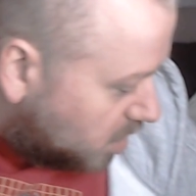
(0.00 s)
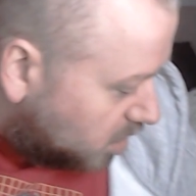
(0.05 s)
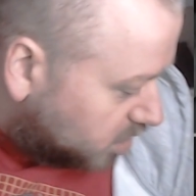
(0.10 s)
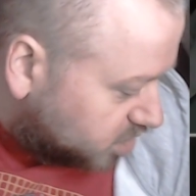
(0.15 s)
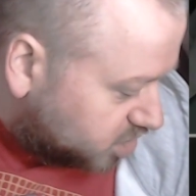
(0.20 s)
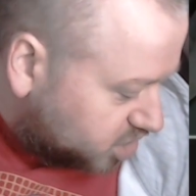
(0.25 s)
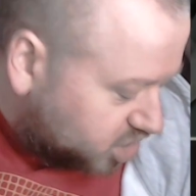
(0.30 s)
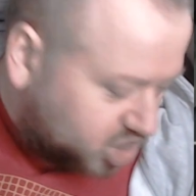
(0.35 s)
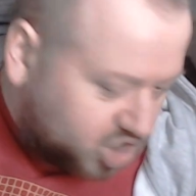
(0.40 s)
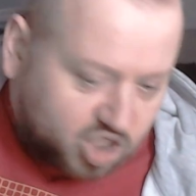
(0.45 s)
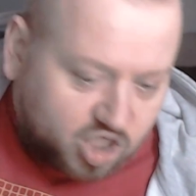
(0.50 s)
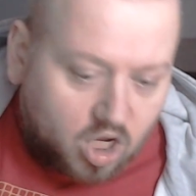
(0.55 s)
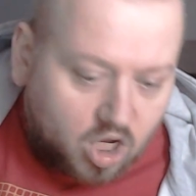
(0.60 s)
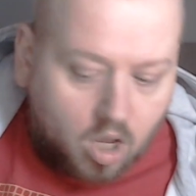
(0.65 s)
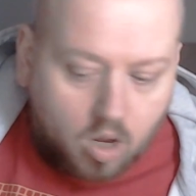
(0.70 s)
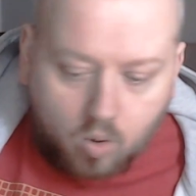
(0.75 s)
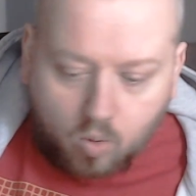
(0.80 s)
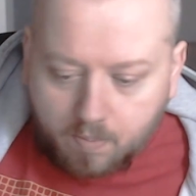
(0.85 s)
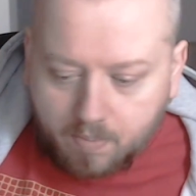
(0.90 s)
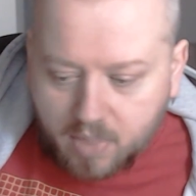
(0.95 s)

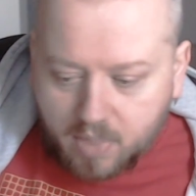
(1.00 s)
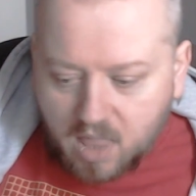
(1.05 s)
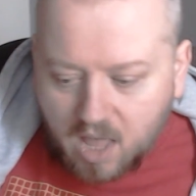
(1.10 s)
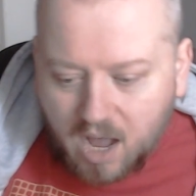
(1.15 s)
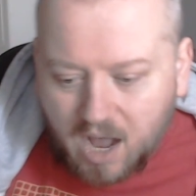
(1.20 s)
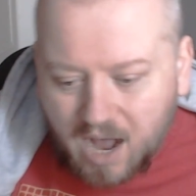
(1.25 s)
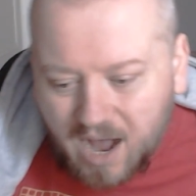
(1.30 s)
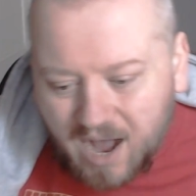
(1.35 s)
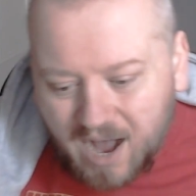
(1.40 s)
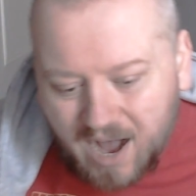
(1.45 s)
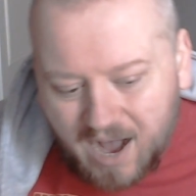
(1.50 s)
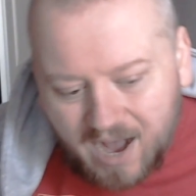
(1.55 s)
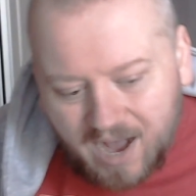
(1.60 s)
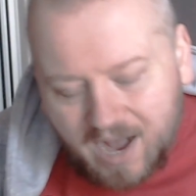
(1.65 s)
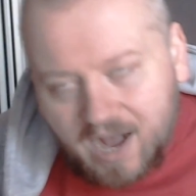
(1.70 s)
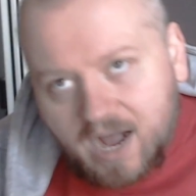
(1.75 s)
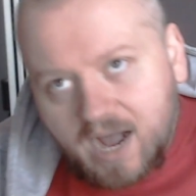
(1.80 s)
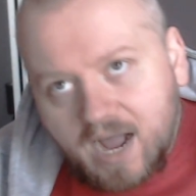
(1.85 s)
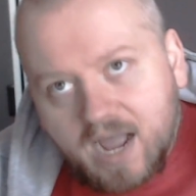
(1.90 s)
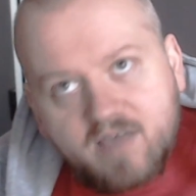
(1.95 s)
So,
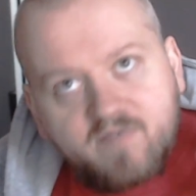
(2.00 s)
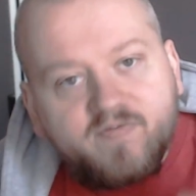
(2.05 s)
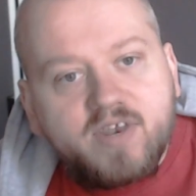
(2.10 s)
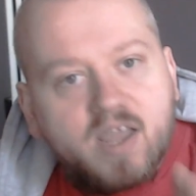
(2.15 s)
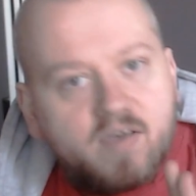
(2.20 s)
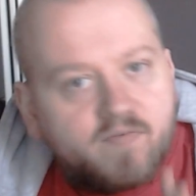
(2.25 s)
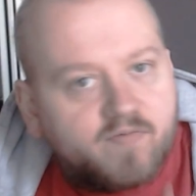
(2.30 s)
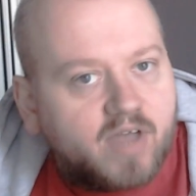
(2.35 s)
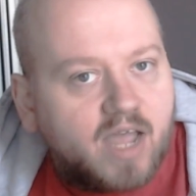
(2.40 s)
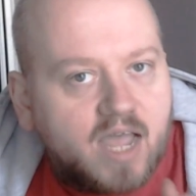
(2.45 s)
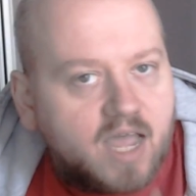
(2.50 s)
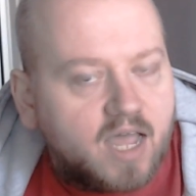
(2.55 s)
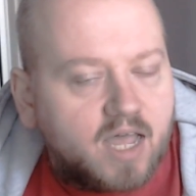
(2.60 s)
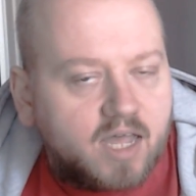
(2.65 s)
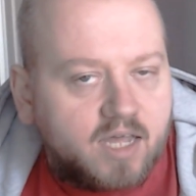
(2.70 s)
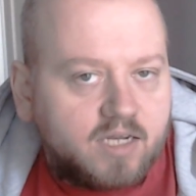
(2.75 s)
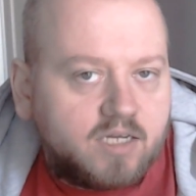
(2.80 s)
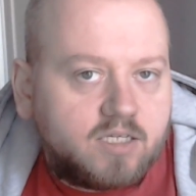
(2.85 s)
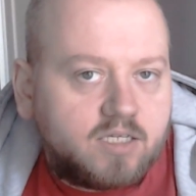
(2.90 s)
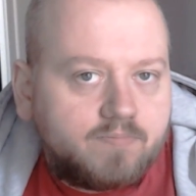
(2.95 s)
I've never
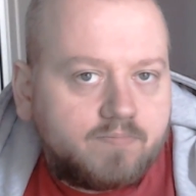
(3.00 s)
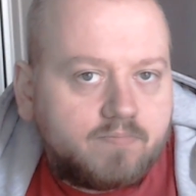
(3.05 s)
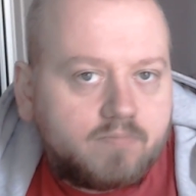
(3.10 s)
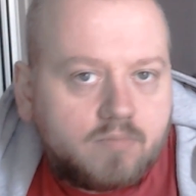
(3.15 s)
had